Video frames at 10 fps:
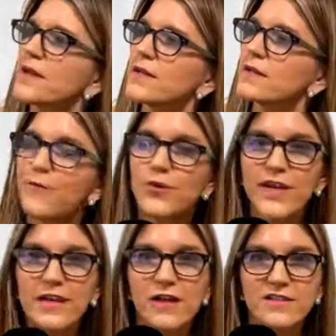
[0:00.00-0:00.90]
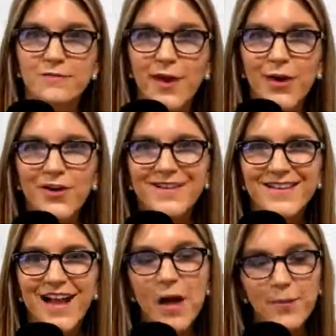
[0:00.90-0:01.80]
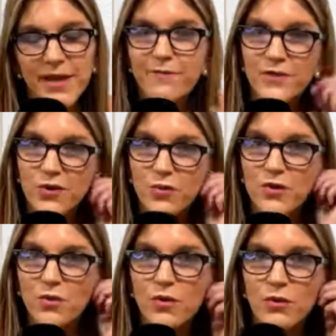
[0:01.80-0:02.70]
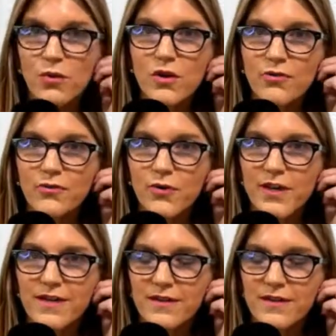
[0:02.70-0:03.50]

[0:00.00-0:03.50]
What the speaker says: the 48 laws of power. I'll pick a few and we'll go through it.